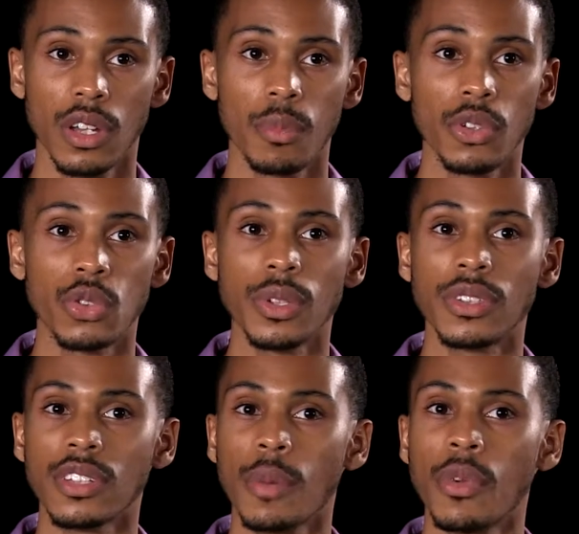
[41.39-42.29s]
between
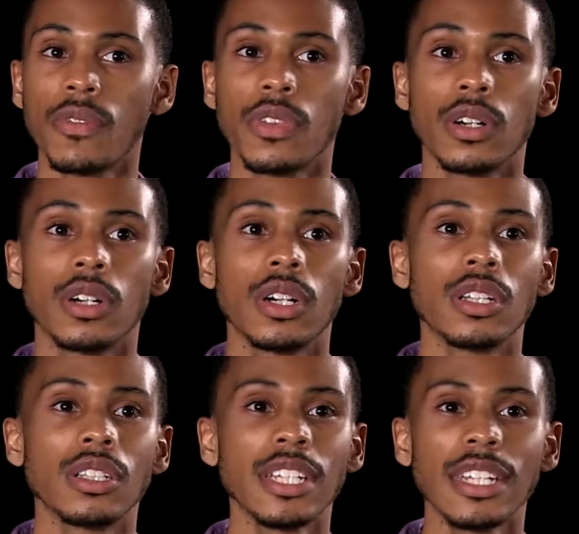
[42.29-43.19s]
some of the
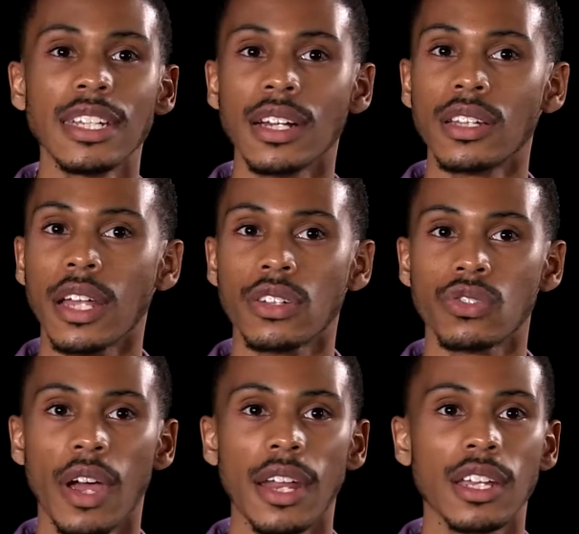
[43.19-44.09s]
leading
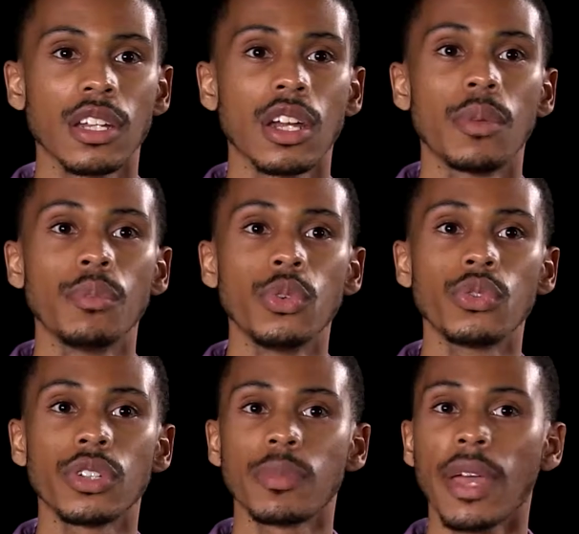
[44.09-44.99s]
electronic
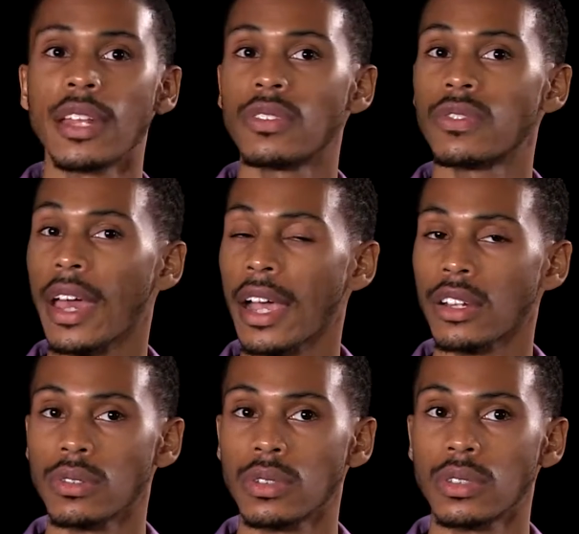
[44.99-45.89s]
music
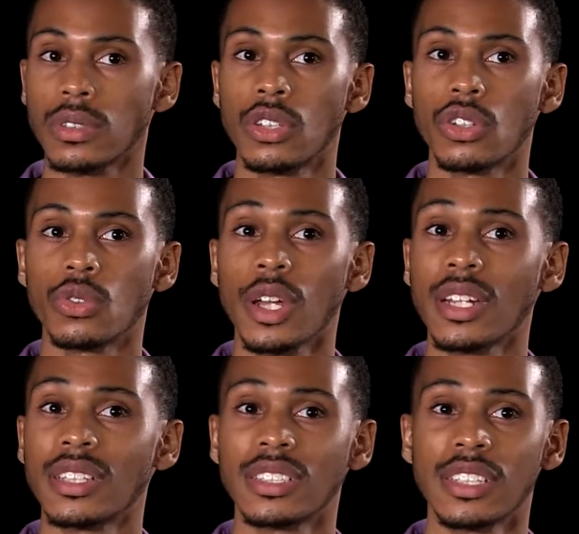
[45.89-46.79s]
manufacturers to create a
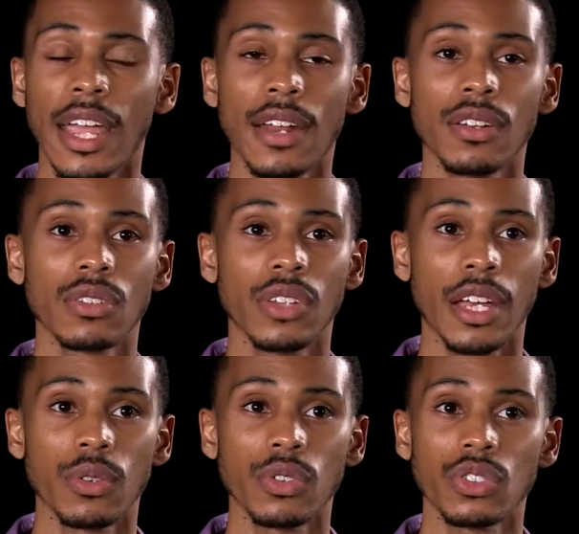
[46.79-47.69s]
standard
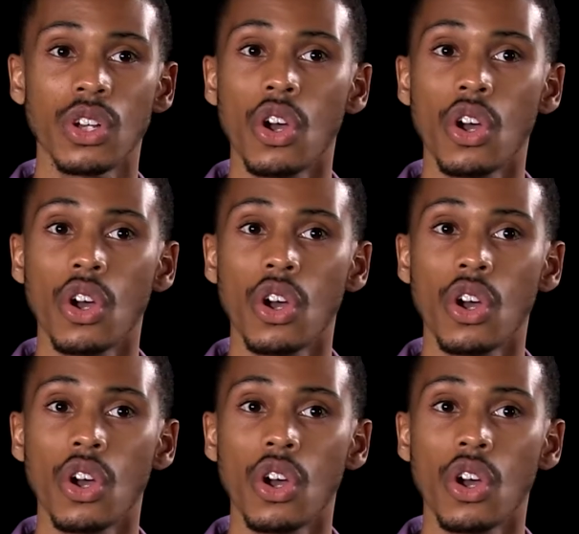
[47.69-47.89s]
language